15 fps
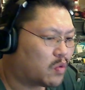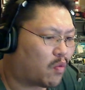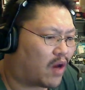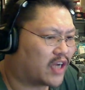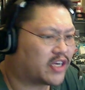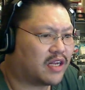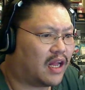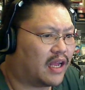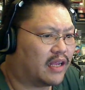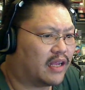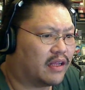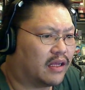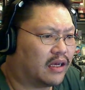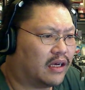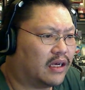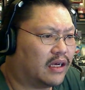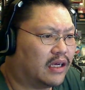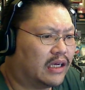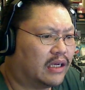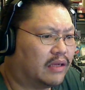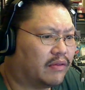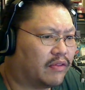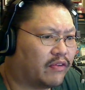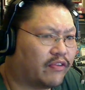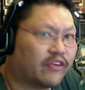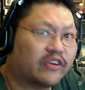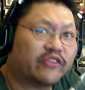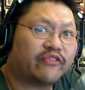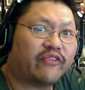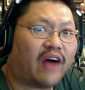Watch like the
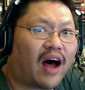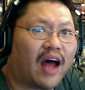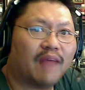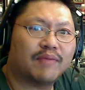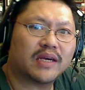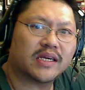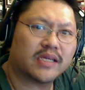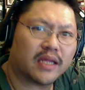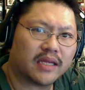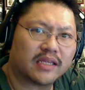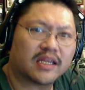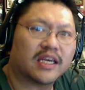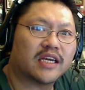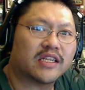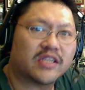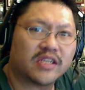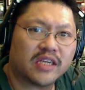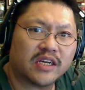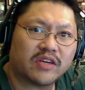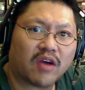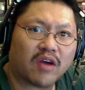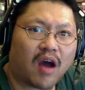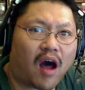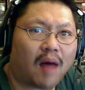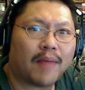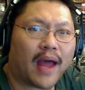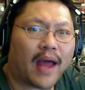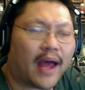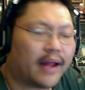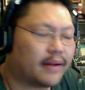first 5 because that gets into
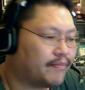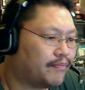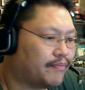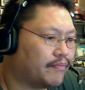combat,